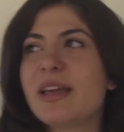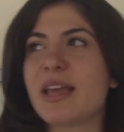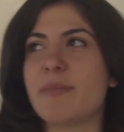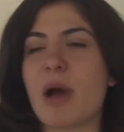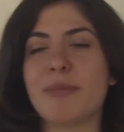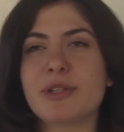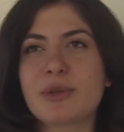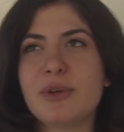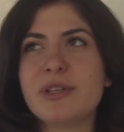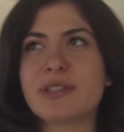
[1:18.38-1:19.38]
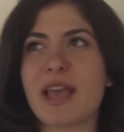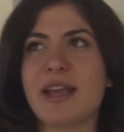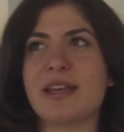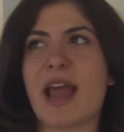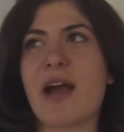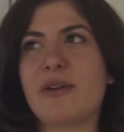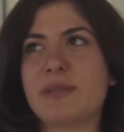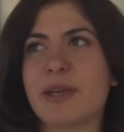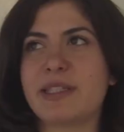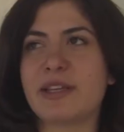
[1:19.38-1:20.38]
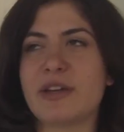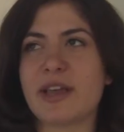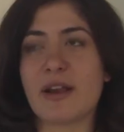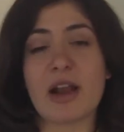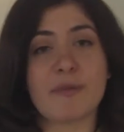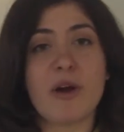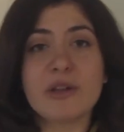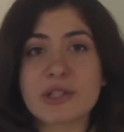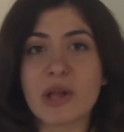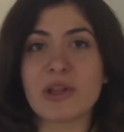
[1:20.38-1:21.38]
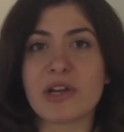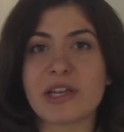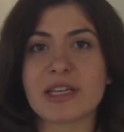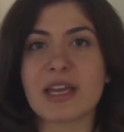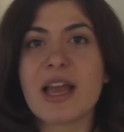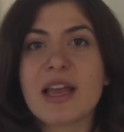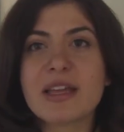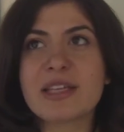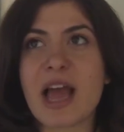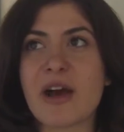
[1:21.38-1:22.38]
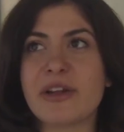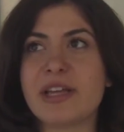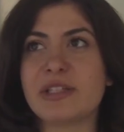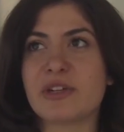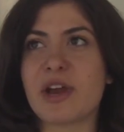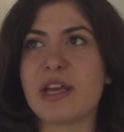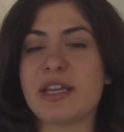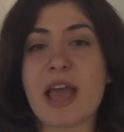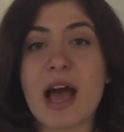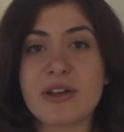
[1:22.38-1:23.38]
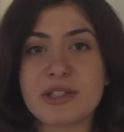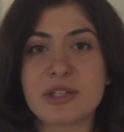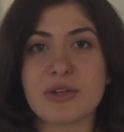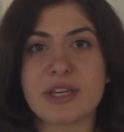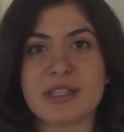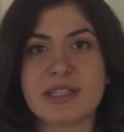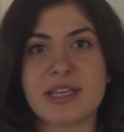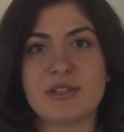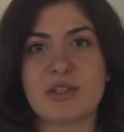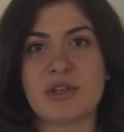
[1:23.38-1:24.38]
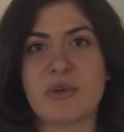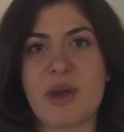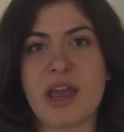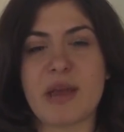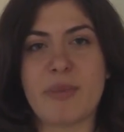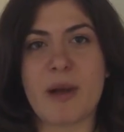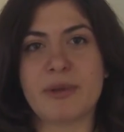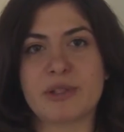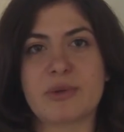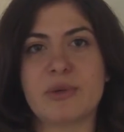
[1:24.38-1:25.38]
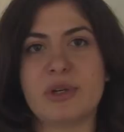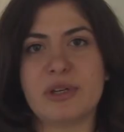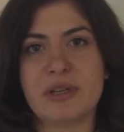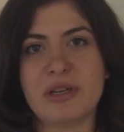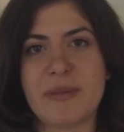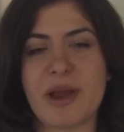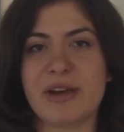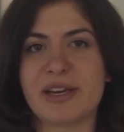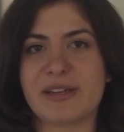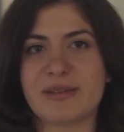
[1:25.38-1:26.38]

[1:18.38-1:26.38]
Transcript: in public schools, and now it's my senior year and I'm also learning how to integrate L students into a public school American